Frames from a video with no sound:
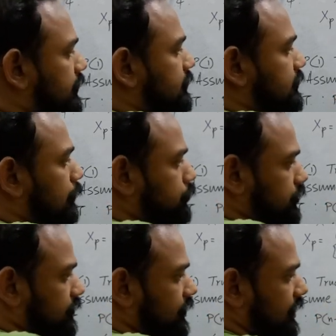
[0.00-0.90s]
this
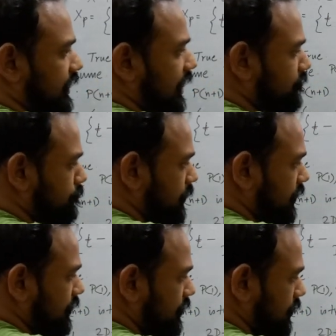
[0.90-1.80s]
assumption gave
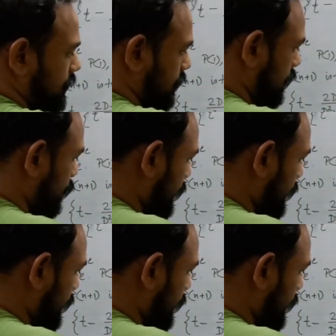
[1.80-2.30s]
me a